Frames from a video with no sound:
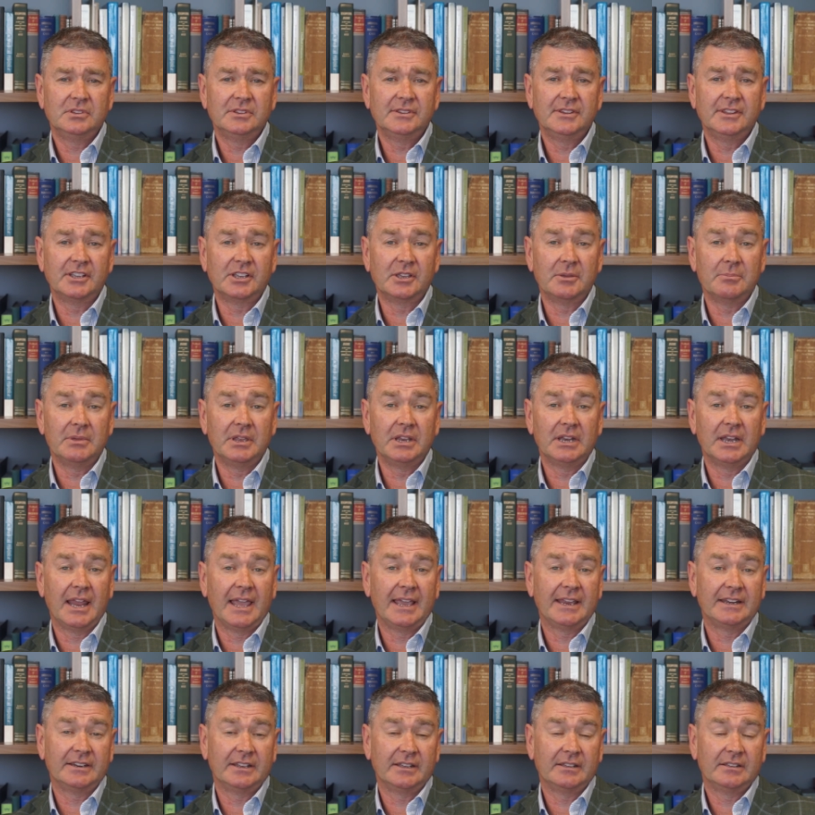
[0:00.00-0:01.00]
that can be
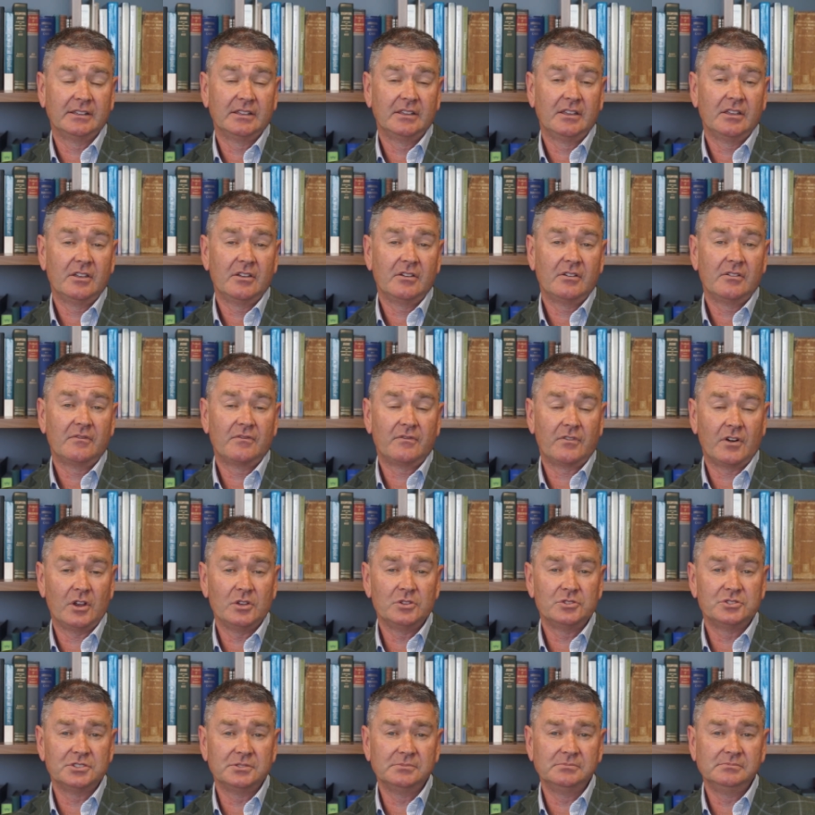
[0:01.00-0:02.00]
later
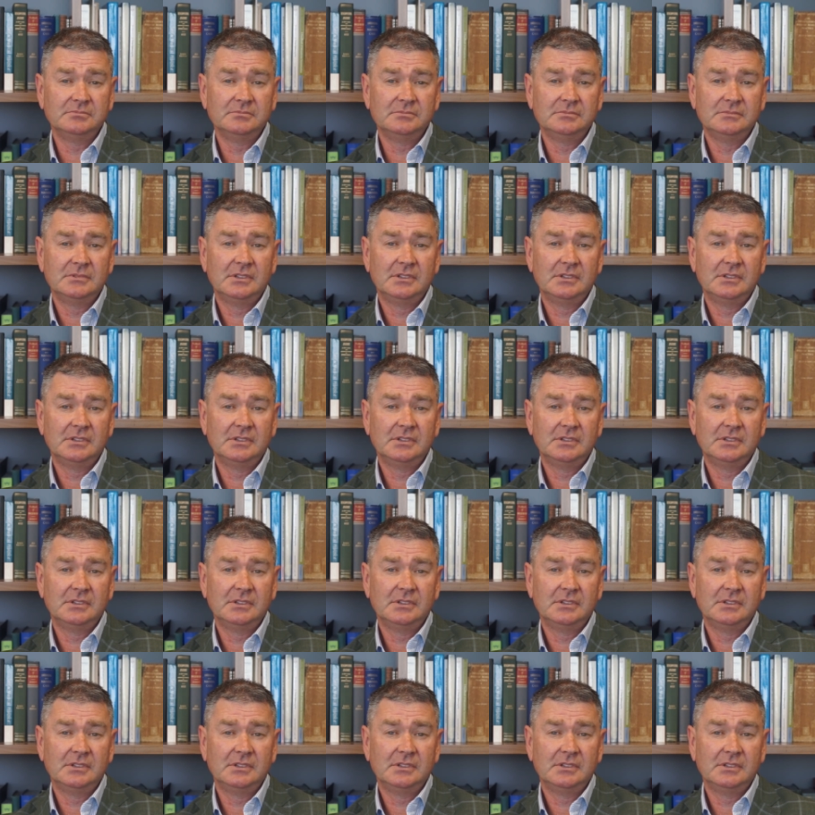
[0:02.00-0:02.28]
frozen